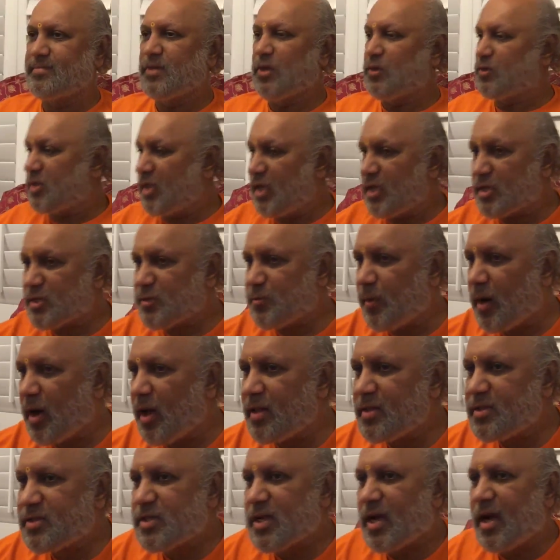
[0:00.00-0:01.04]
You see a
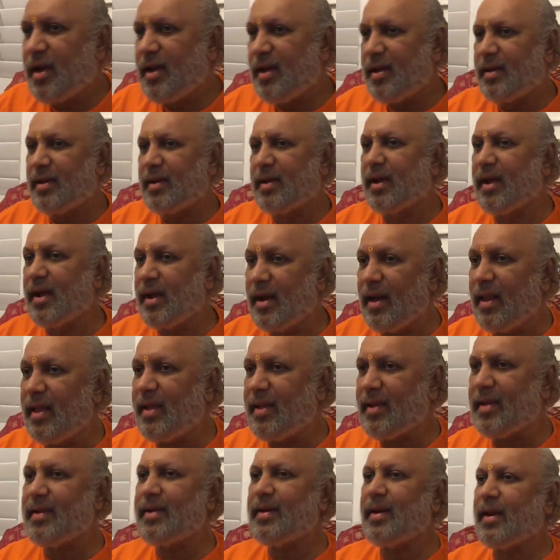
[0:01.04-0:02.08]
small child
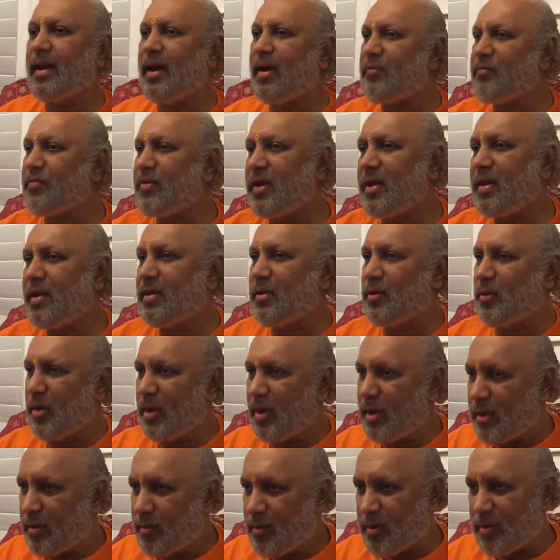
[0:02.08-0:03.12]
giggling and laughing and
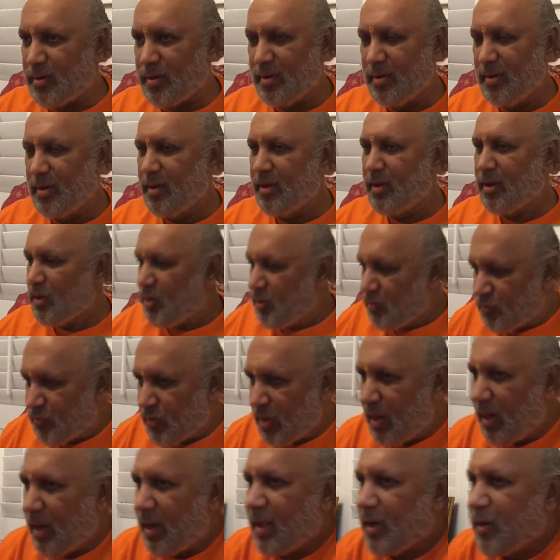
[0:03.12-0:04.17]
going around. You
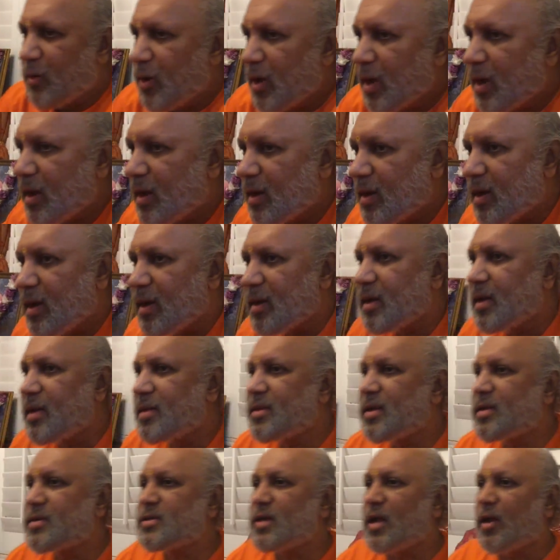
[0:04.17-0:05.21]
feel like going and
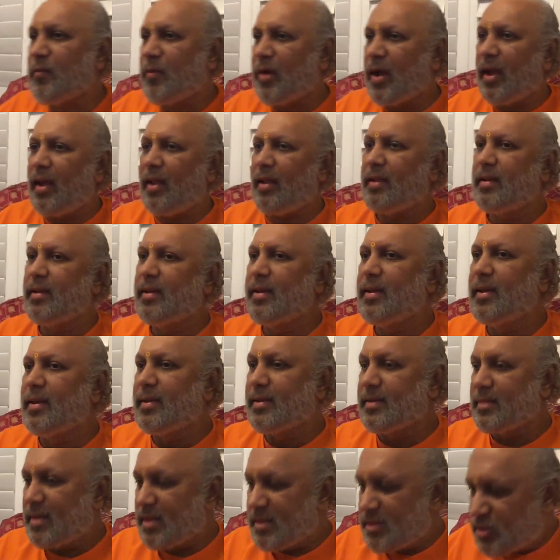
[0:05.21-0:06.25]
hugging that child. Why?
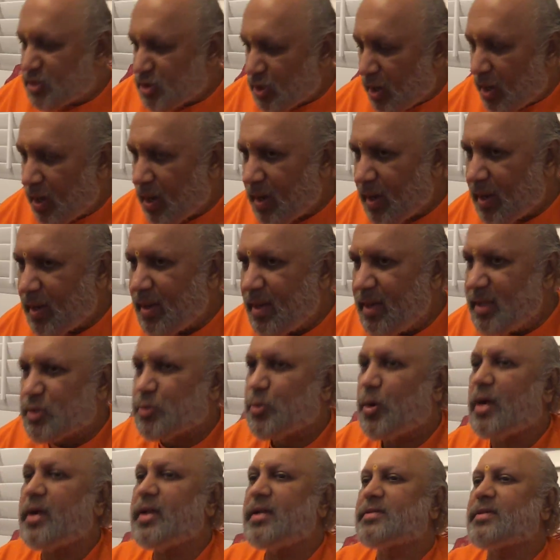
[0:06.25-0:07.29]
The joy is
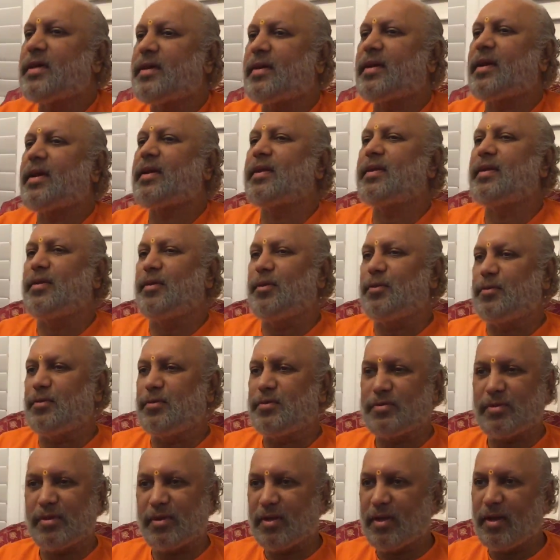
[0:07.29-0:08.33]
what is attracting you,
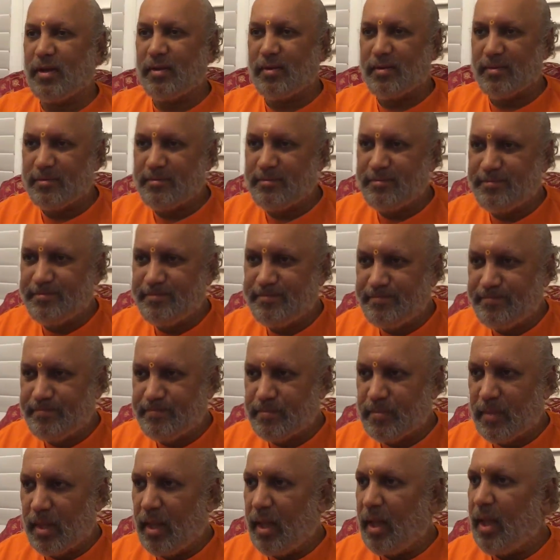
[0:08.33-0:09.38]
is it not?
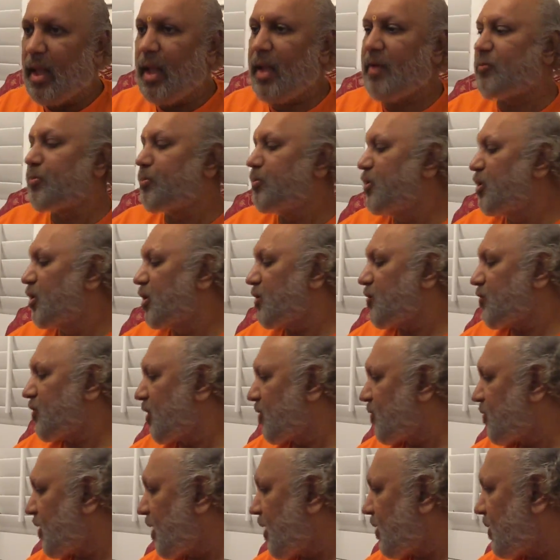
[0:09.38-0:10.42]
A
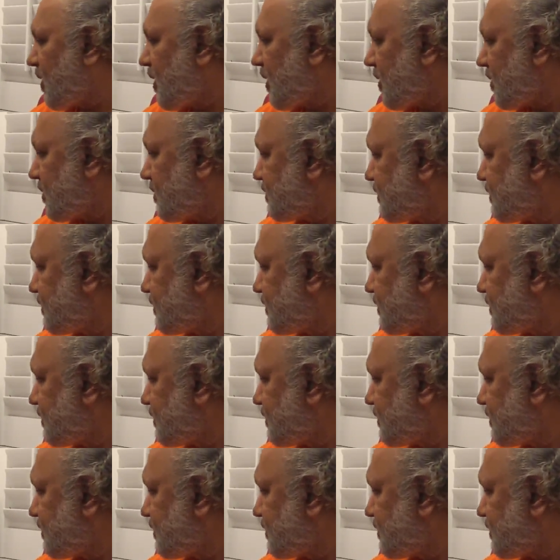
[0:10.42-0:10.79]
beautiful flower,